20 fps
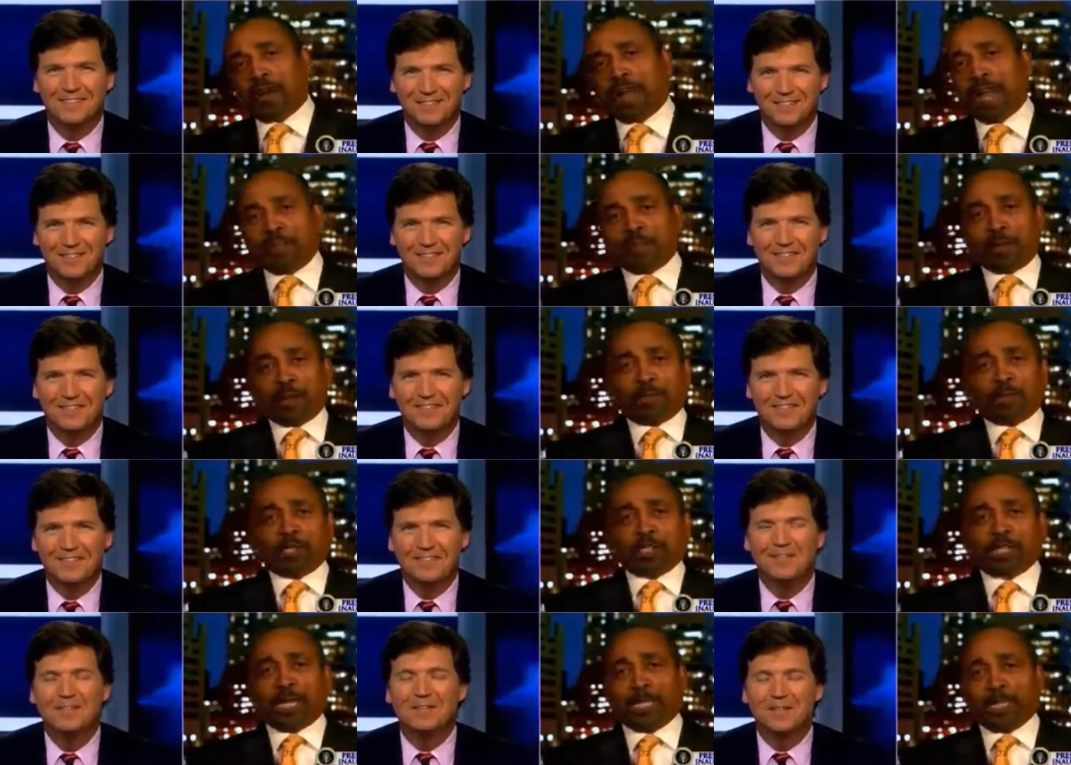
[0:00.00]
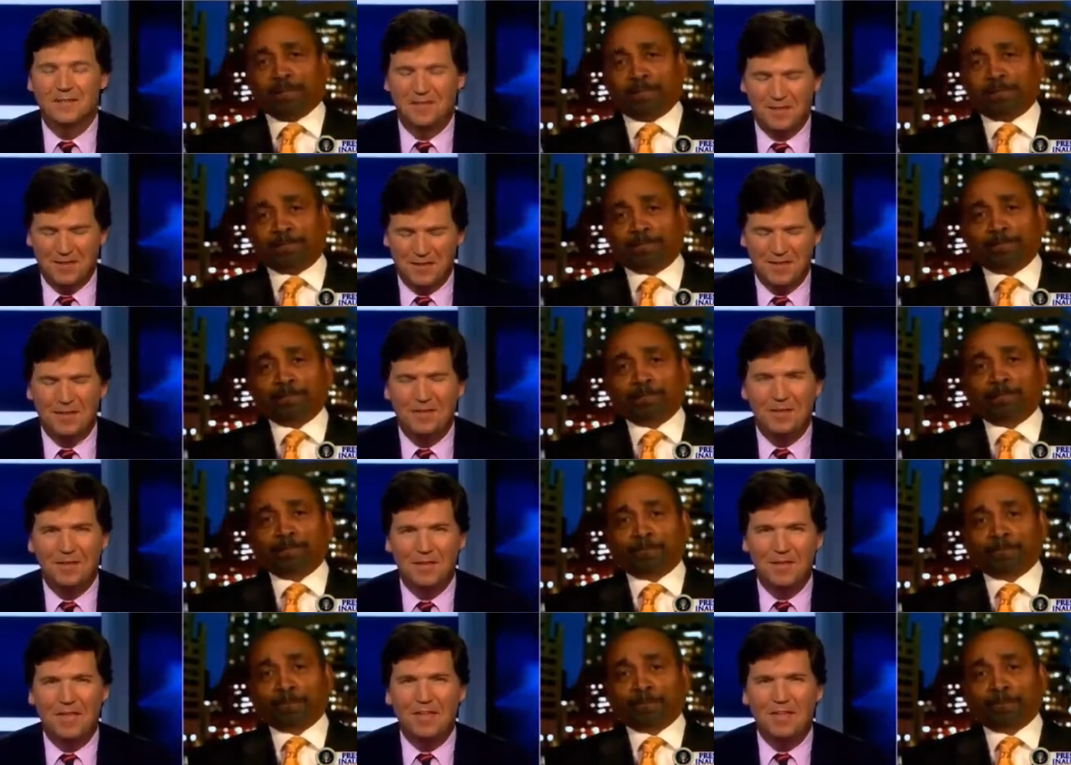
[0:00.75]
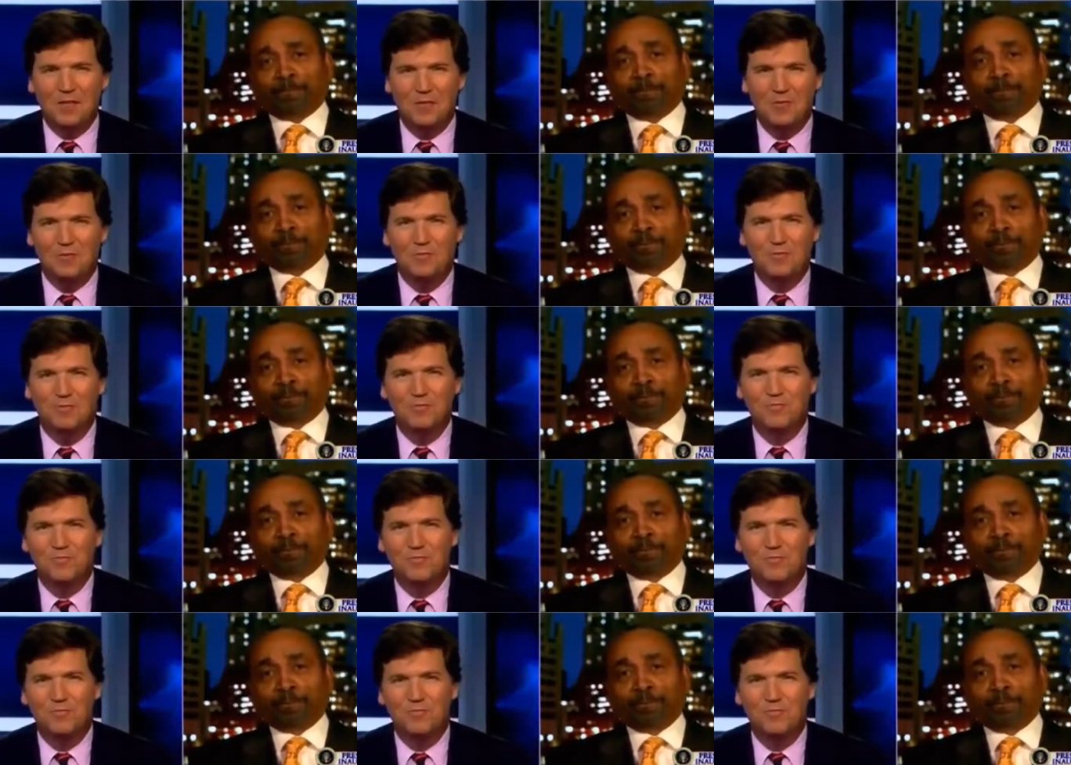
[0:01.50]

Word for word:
Speaker 1: you for having me. Appreciate it.
Speaker 2: Thank you.